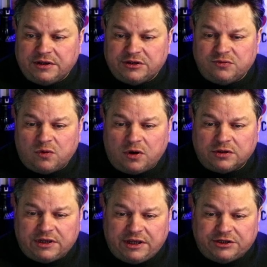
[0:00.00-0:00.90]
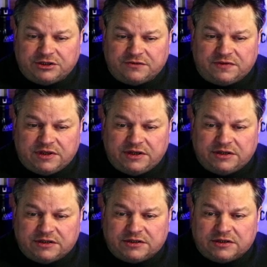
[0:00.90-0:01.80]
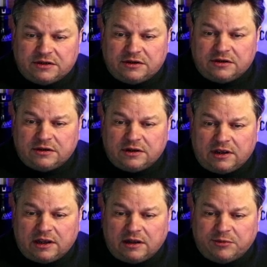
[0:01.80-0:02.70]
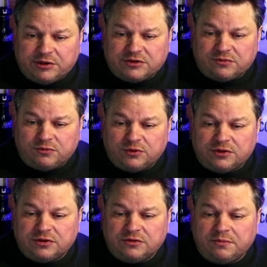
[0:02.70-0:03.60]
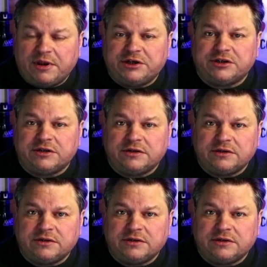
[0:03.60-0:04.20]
is what each of these elements would measure.